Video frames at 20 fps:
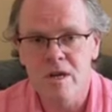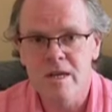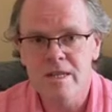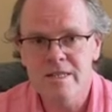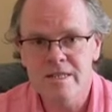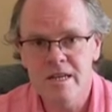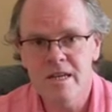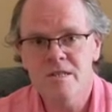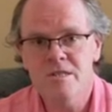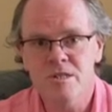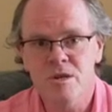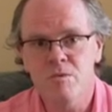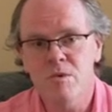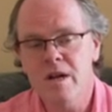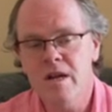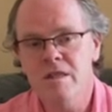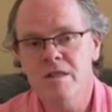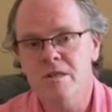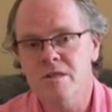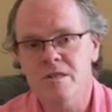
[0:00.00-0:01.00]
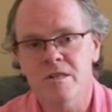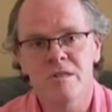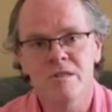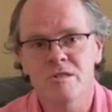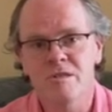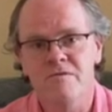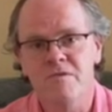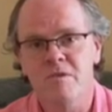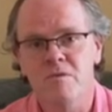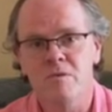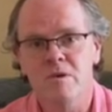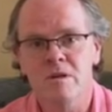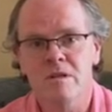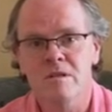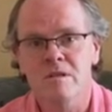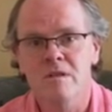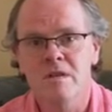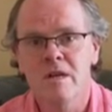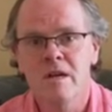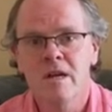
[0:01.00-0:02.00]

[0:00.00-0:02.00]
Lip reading: takes away the sins of the world,